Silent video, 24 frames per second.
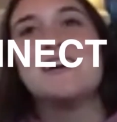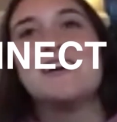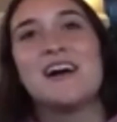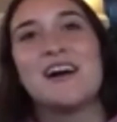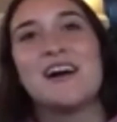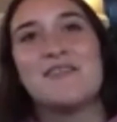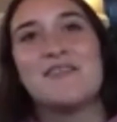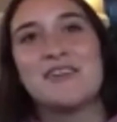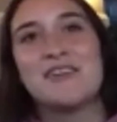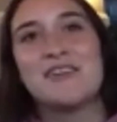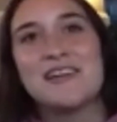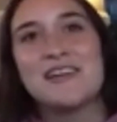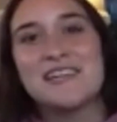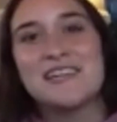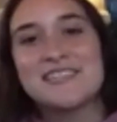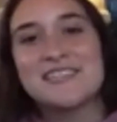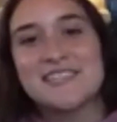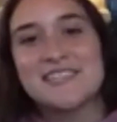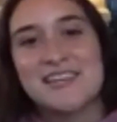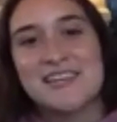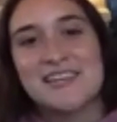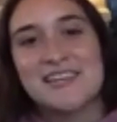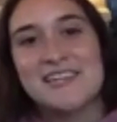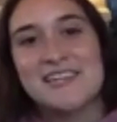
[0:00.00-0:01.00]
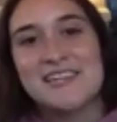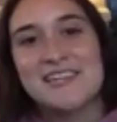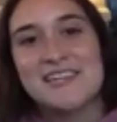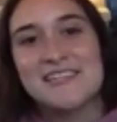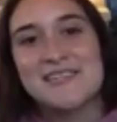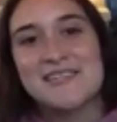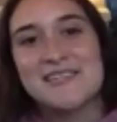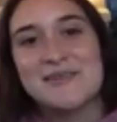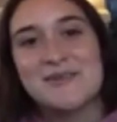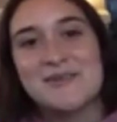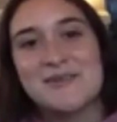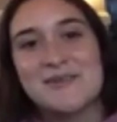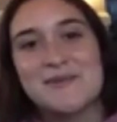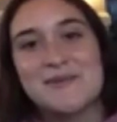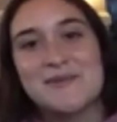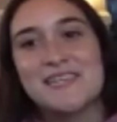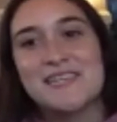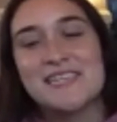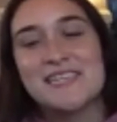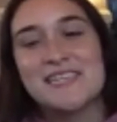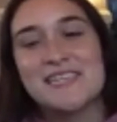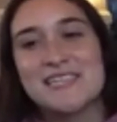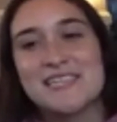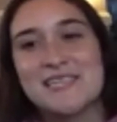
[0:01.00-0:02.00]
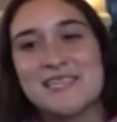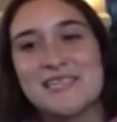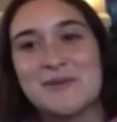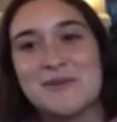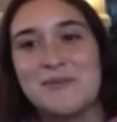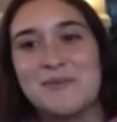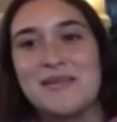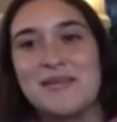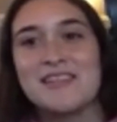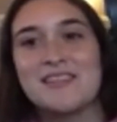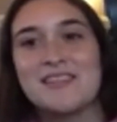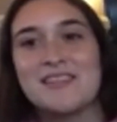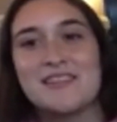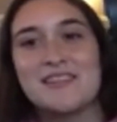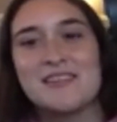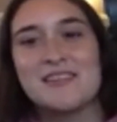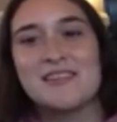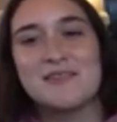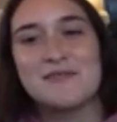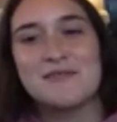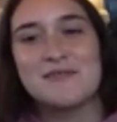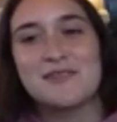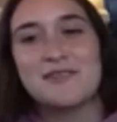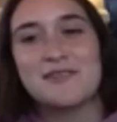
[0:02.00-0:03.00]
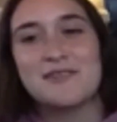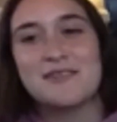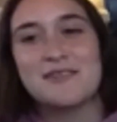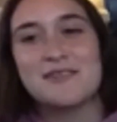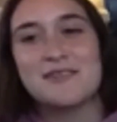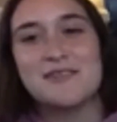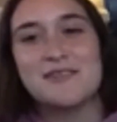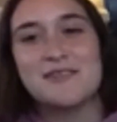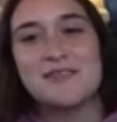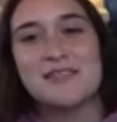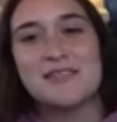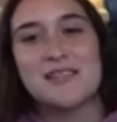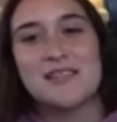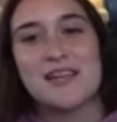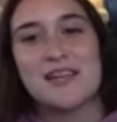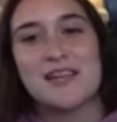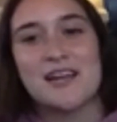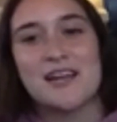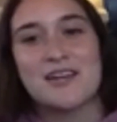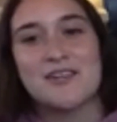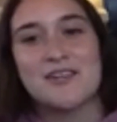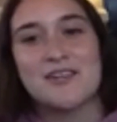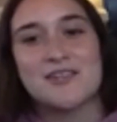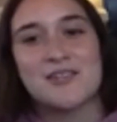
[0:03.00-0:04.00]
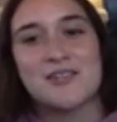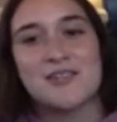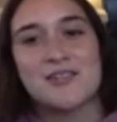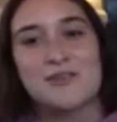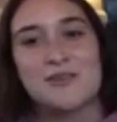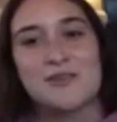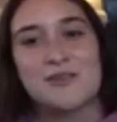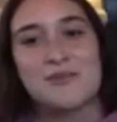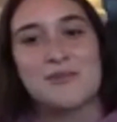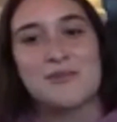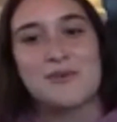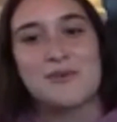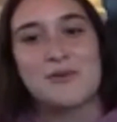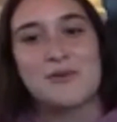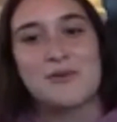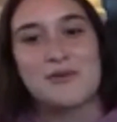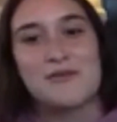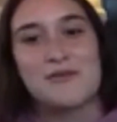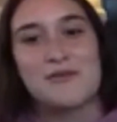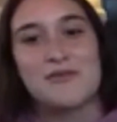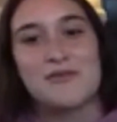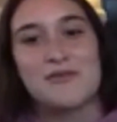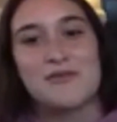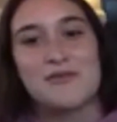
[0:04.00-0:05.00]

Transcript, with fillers: I'm very excited to get to meet the different students and like actually learn more of who they